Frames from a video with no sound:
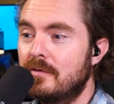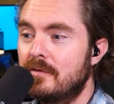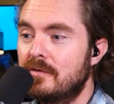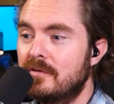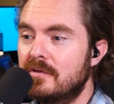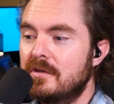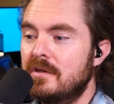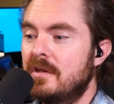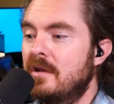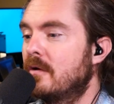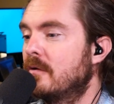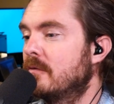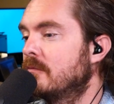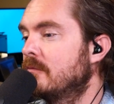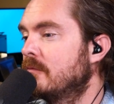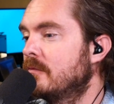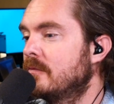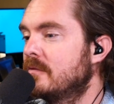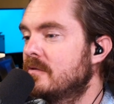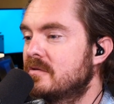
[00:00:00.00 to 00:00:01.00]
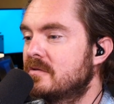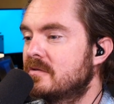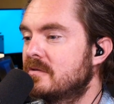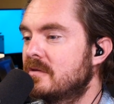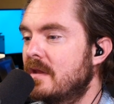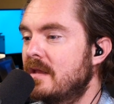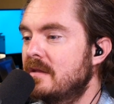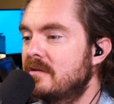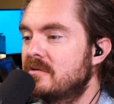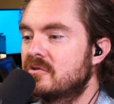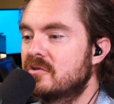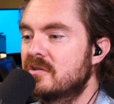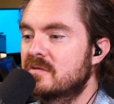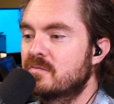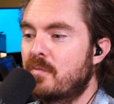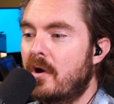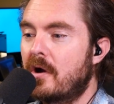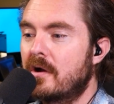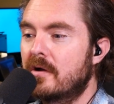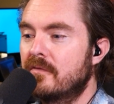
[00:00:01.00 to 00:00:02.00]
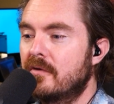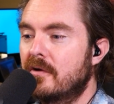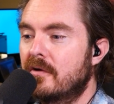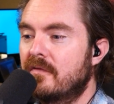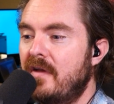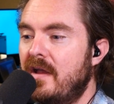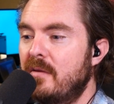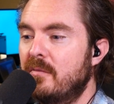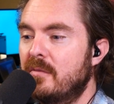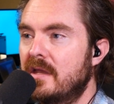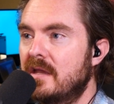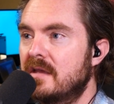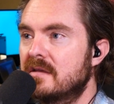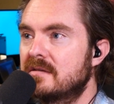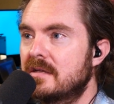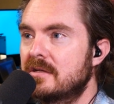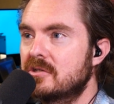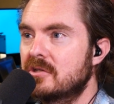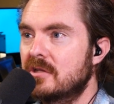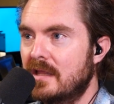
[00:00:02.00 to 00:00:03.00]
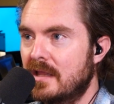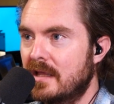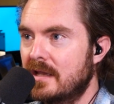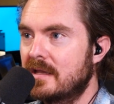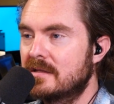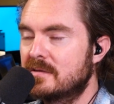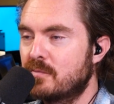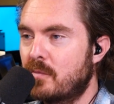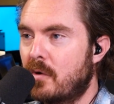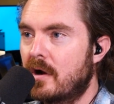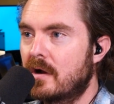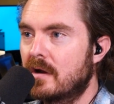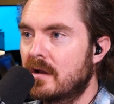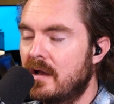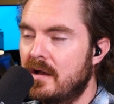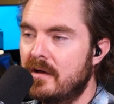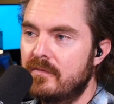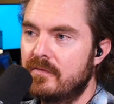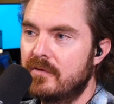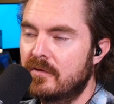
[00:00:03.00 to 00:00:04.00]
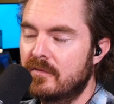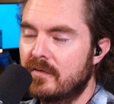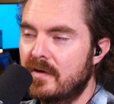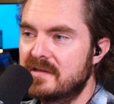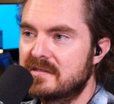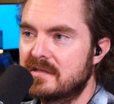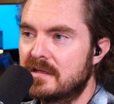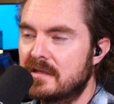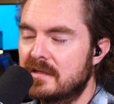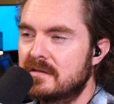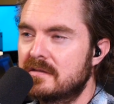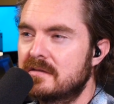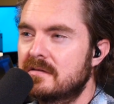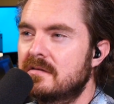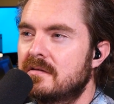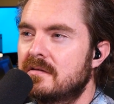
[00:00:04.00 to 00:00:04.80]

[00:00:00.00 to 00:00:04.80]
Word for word: you know, it's just part of your family, essentially. Like it's part of your residence.